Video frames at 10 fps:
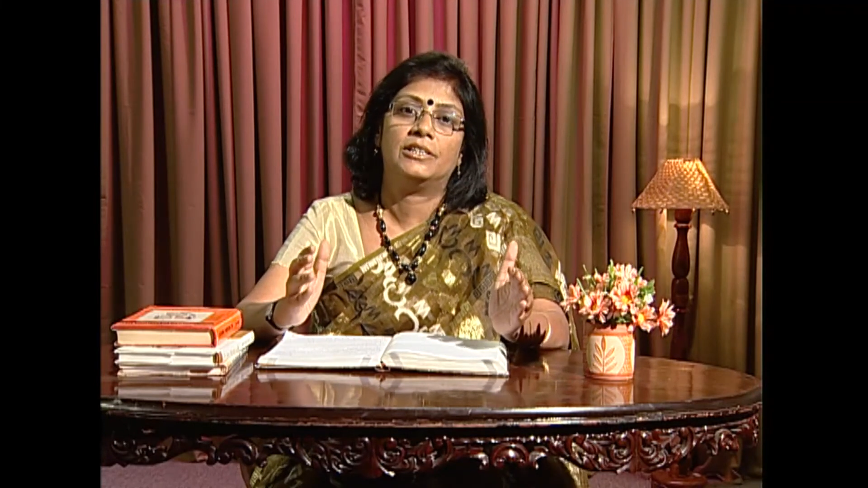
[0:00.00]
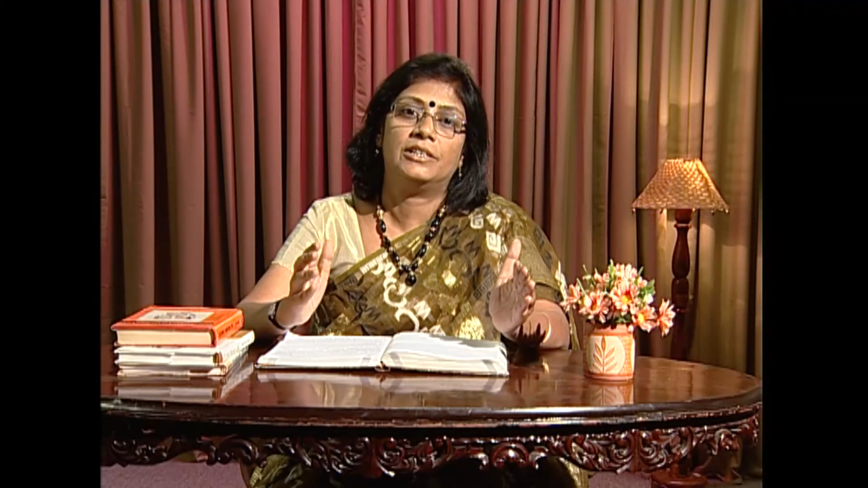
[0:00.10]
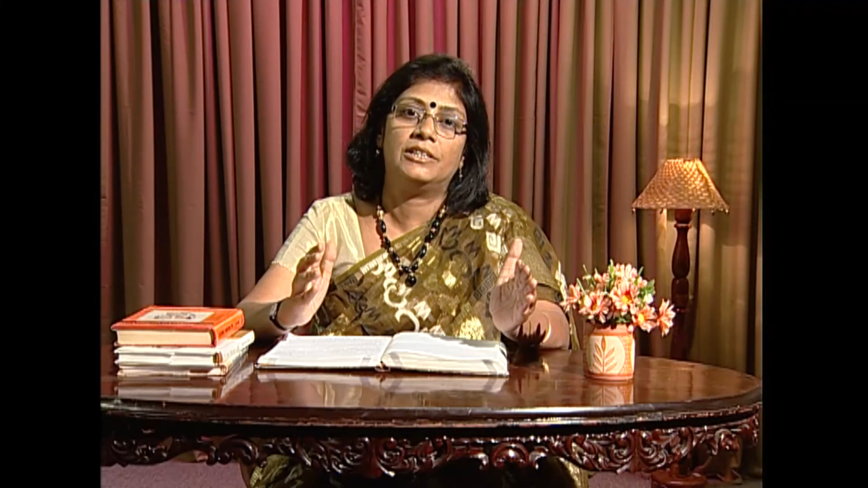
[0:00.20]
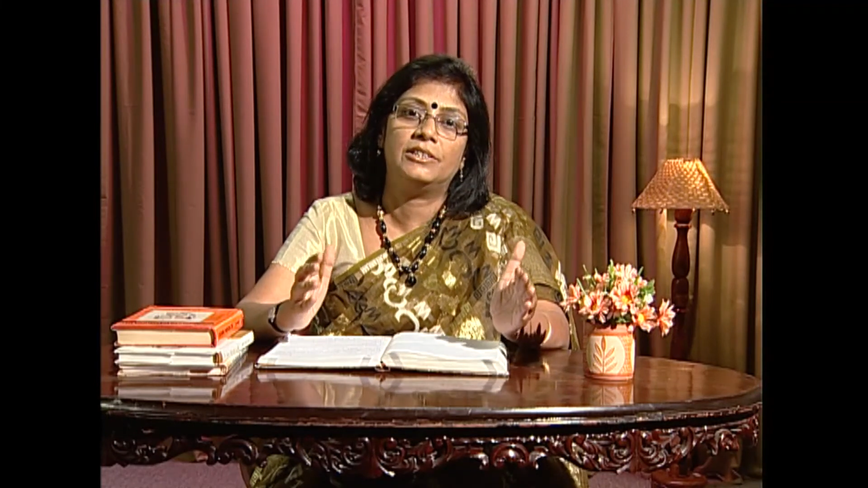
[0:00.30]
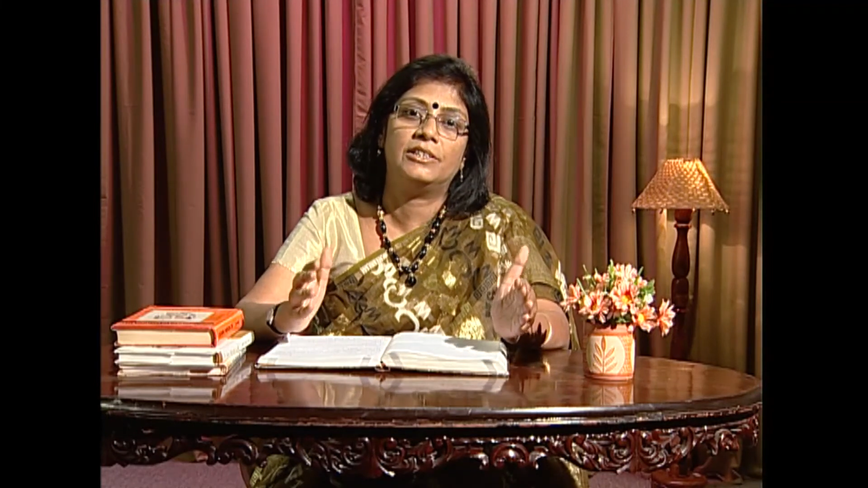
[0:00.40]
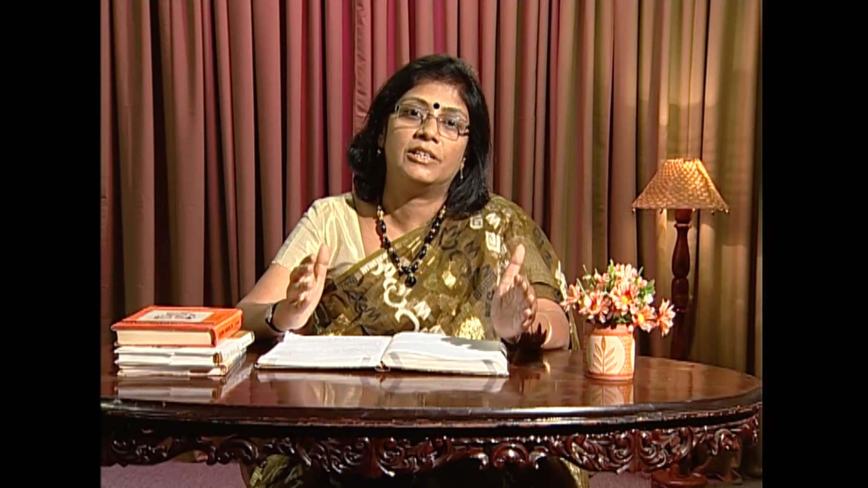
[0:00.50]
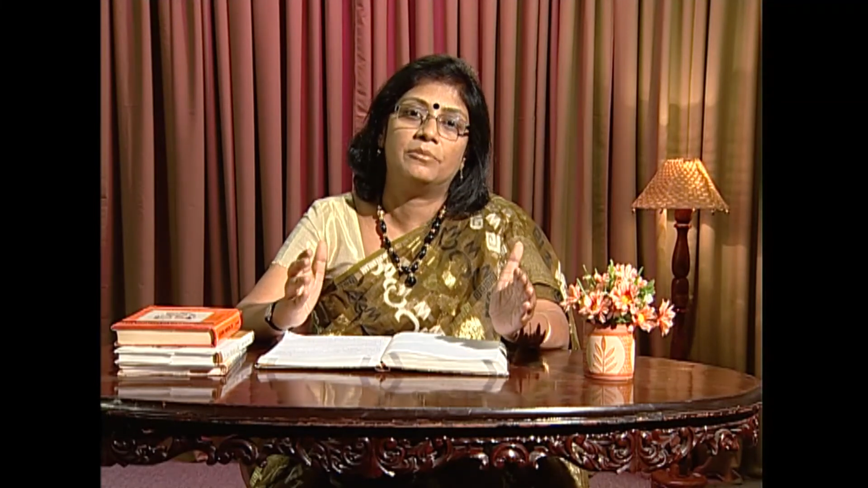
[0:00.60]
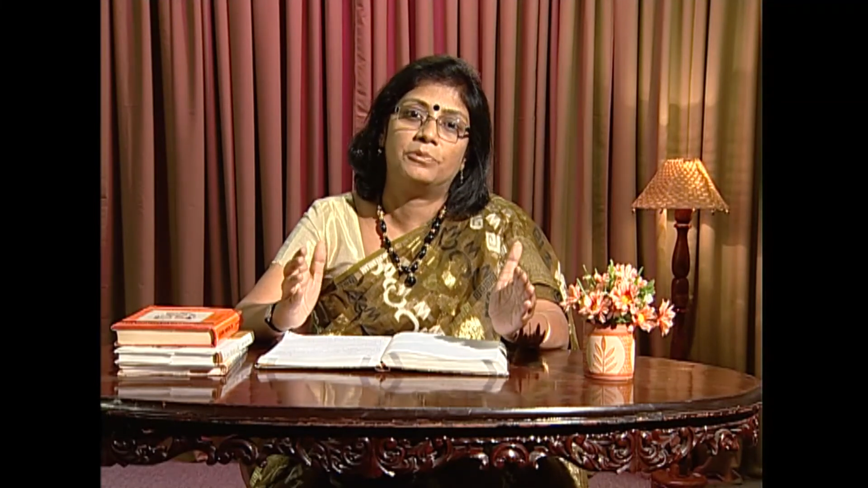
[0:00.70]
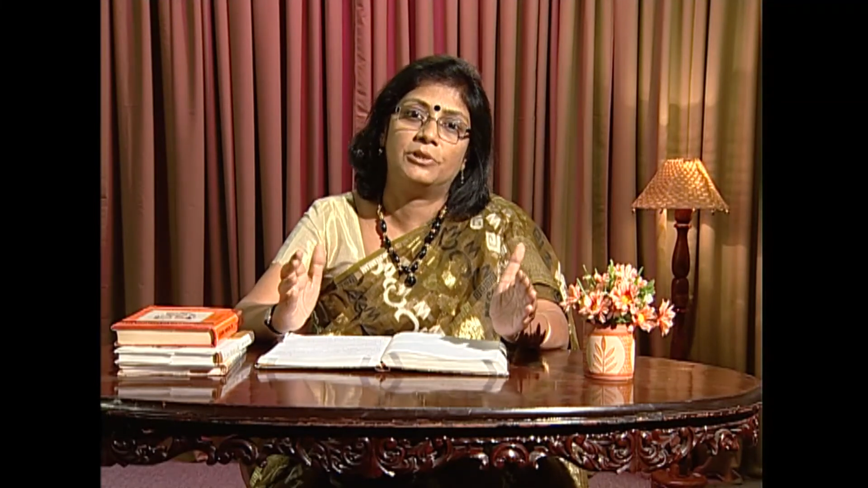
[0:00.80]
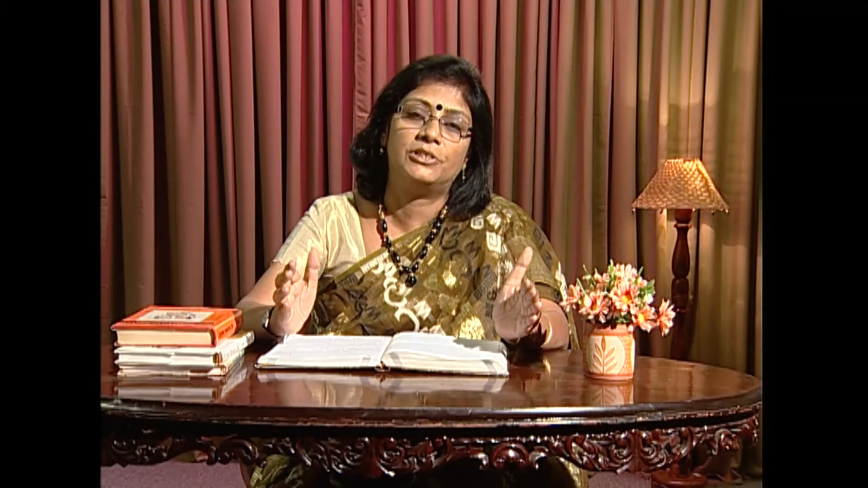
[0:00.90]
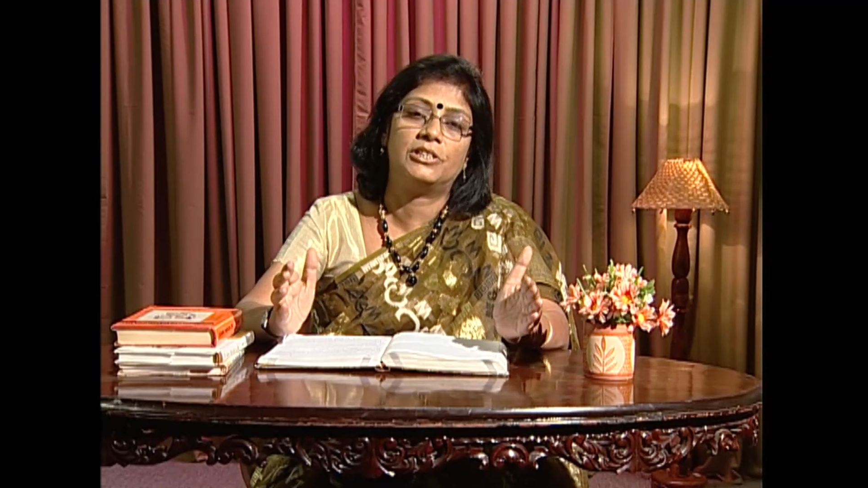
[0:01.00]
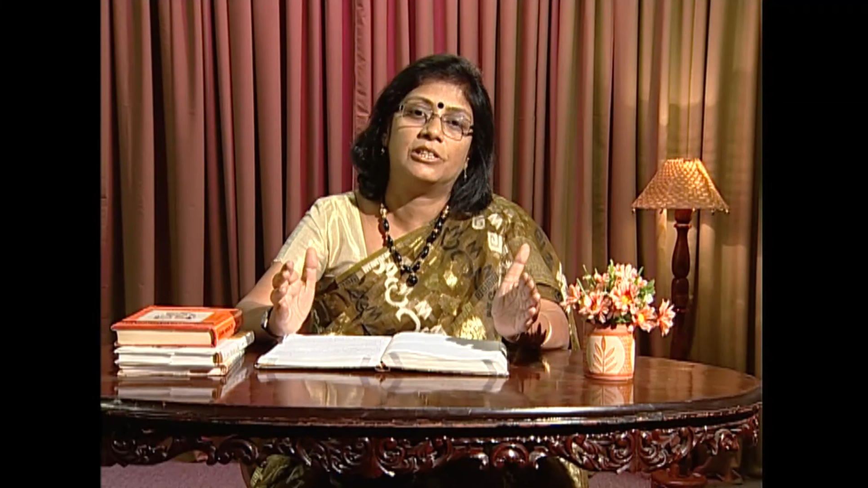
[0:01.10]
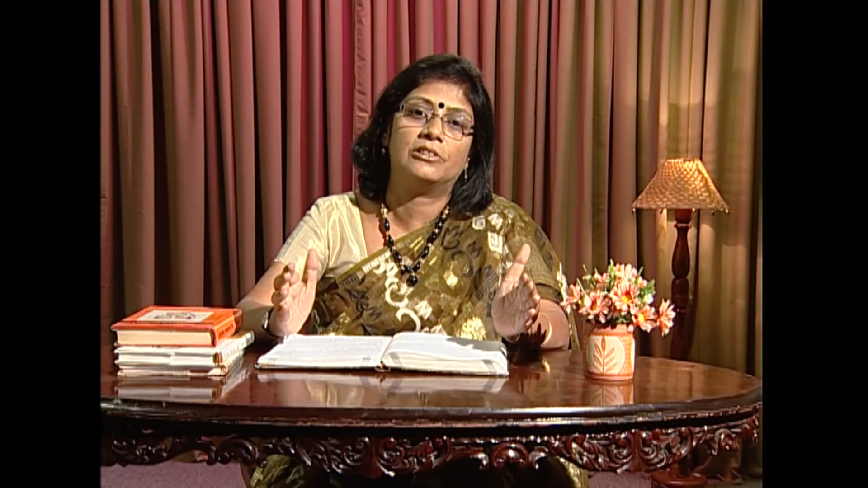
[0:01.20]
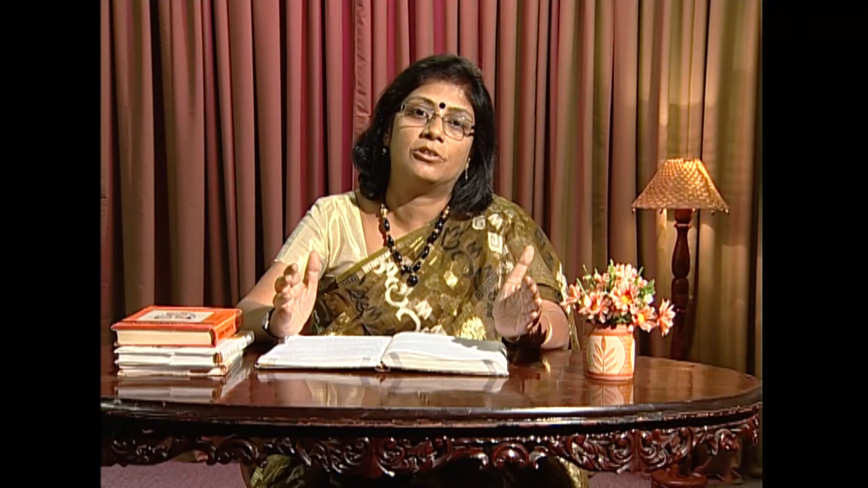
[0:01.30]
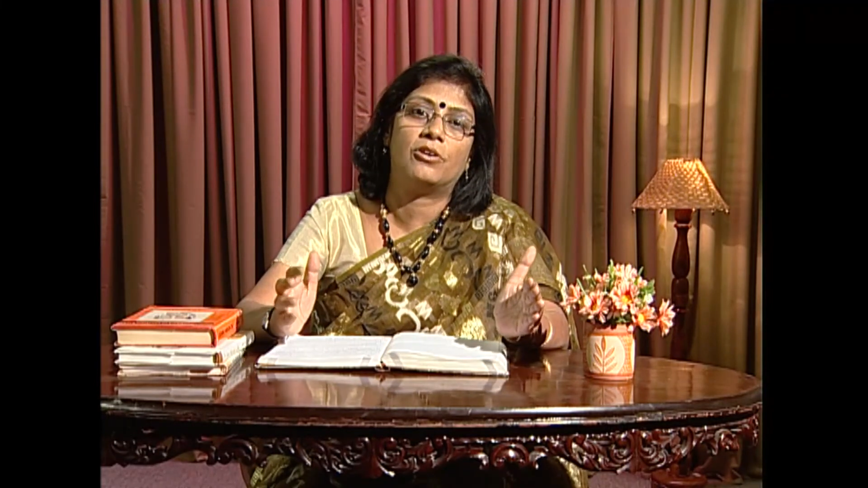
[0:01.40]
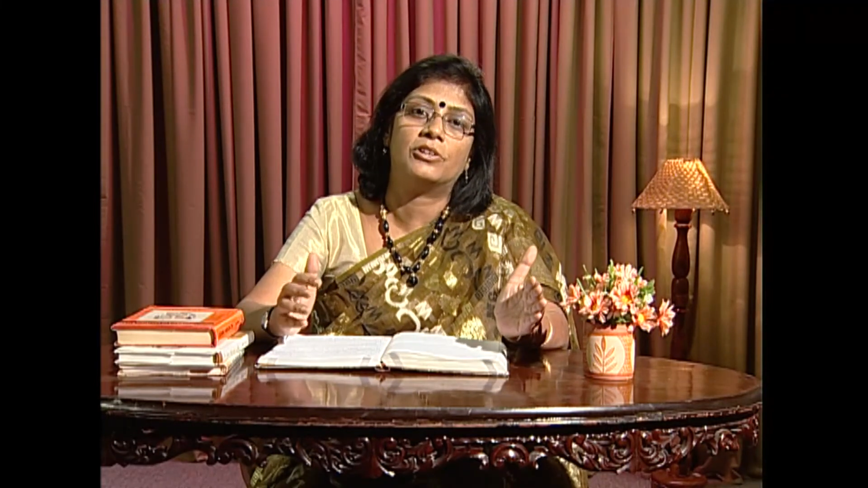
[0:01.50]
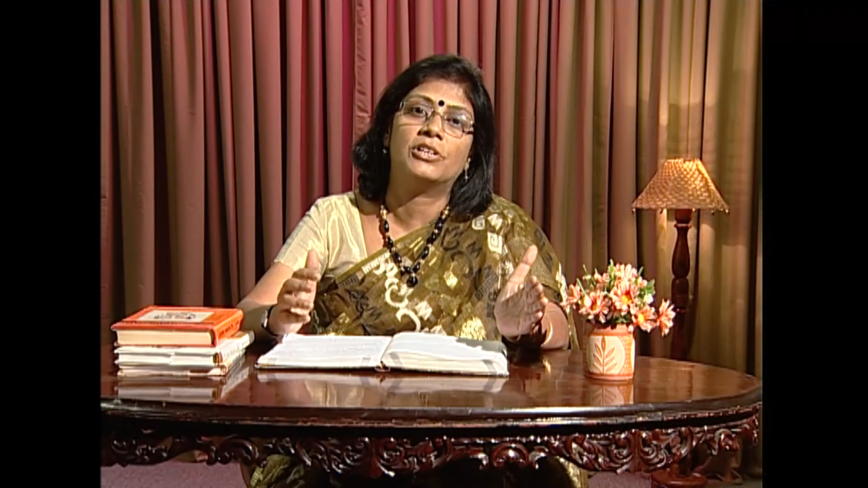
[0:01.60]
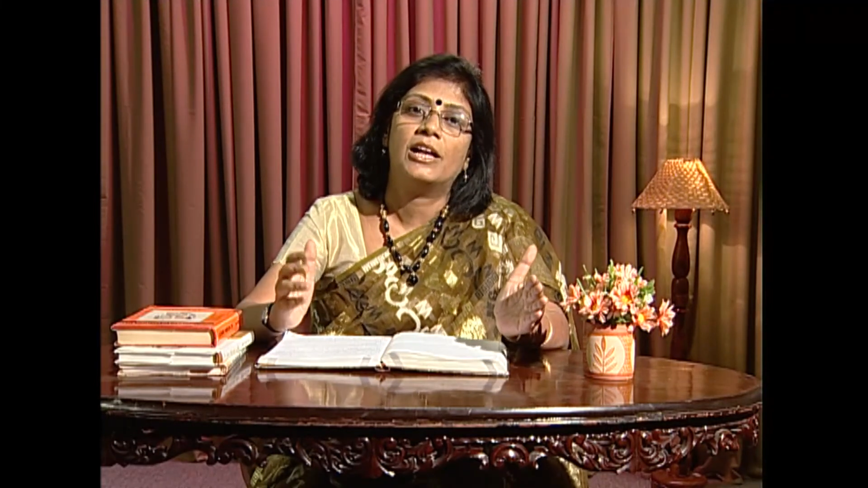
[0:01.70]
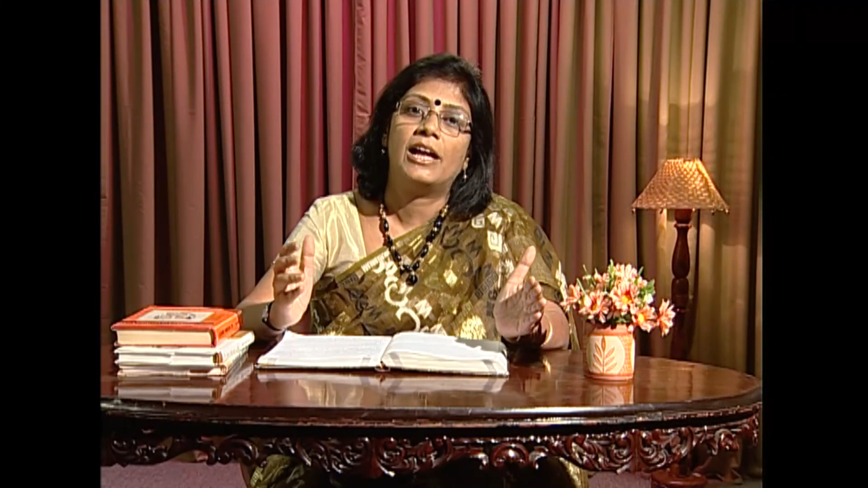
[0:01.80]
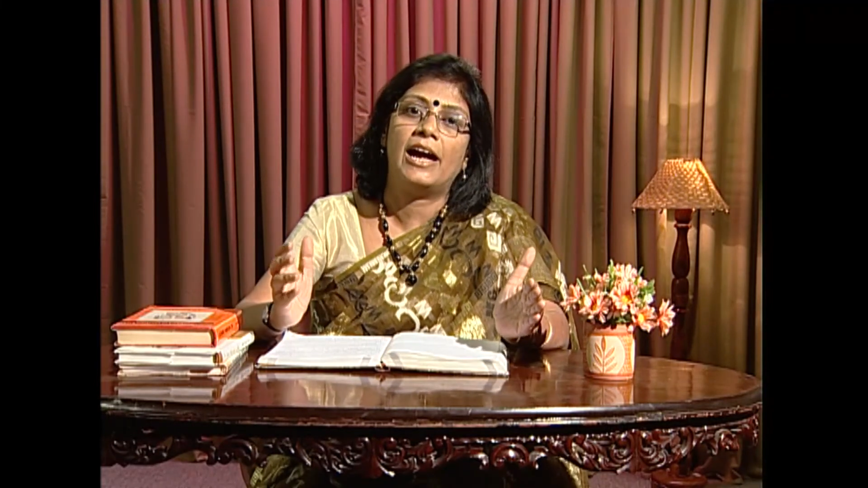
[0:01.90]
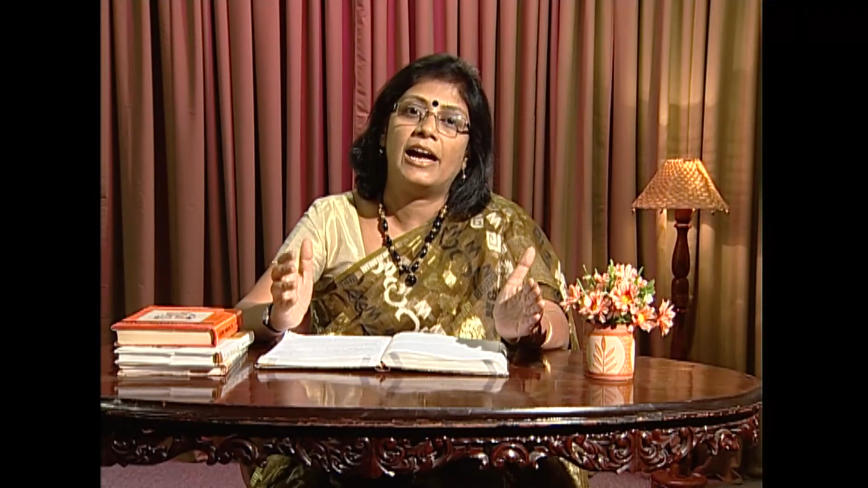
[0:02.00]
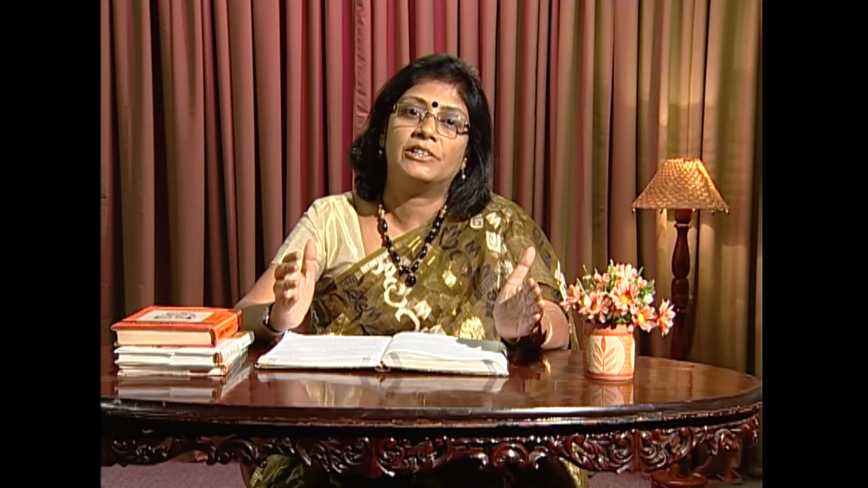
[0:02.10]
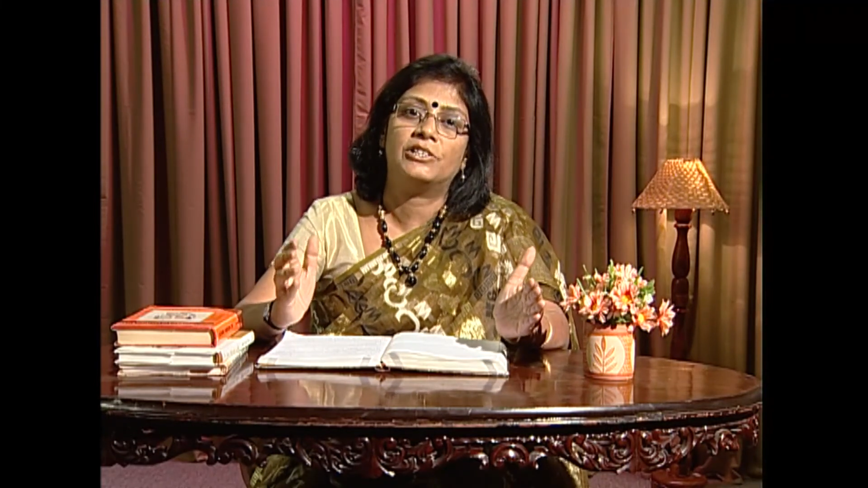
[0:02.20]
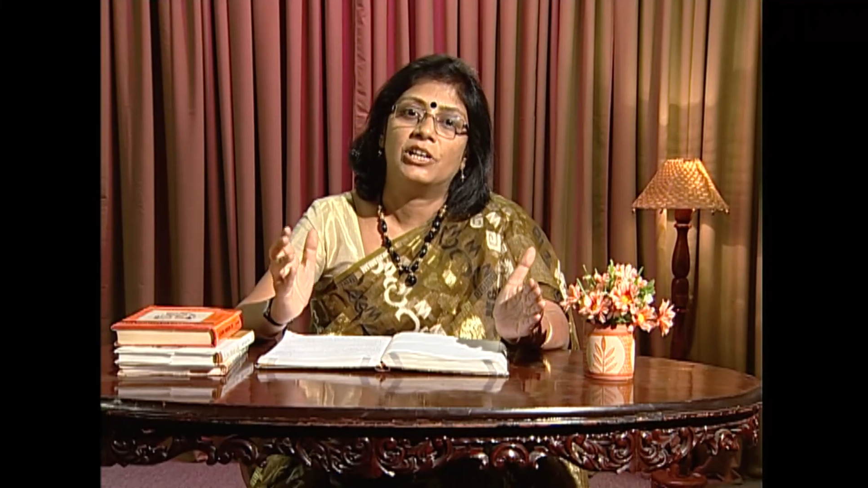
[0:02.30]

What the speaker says: Indian political thought, and